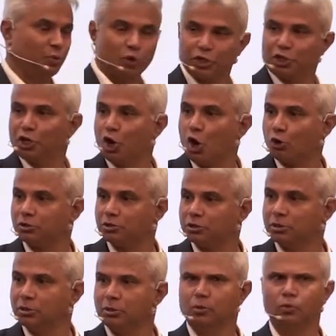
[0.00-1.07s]
What are your
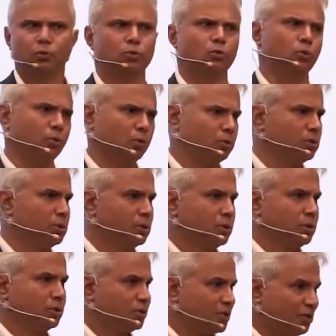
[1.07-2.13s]
goals? Ooh,
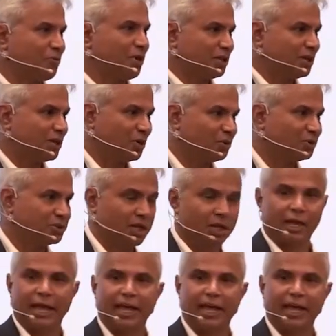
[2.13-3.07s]
so they write their goals.